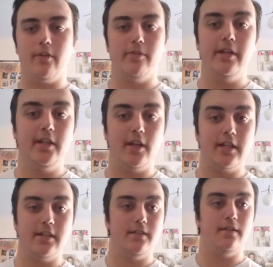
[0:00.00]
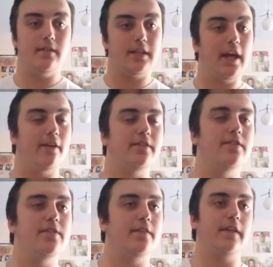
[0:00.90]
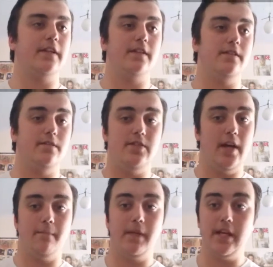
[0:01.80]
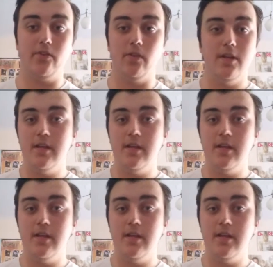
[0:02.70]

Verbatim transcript: I really like the characters. I think that Sam Neill